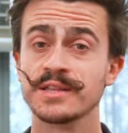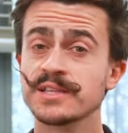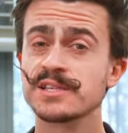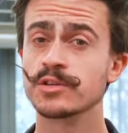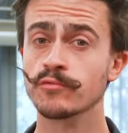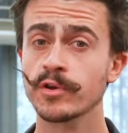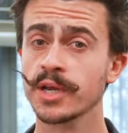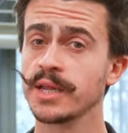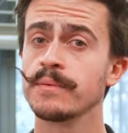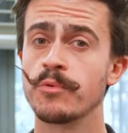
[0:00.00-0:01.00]
This is a
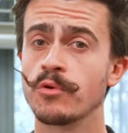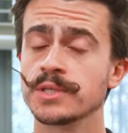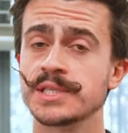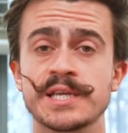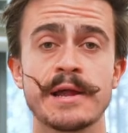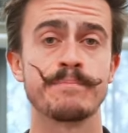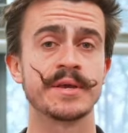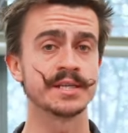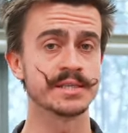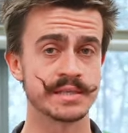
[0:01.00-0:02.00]
really important step
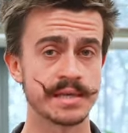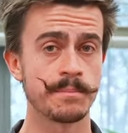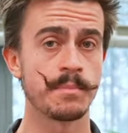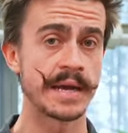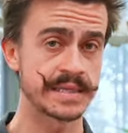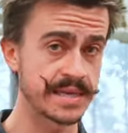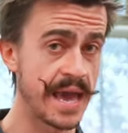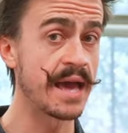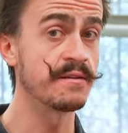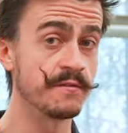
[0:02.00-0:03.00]
because some bikes
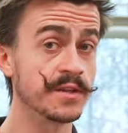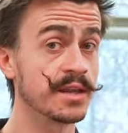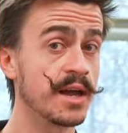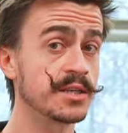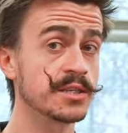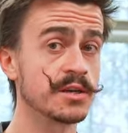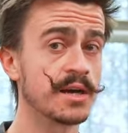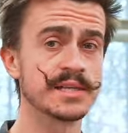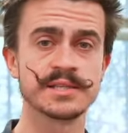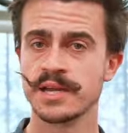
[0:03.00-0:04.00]
can fit the larger
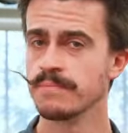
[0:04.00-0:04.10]
tires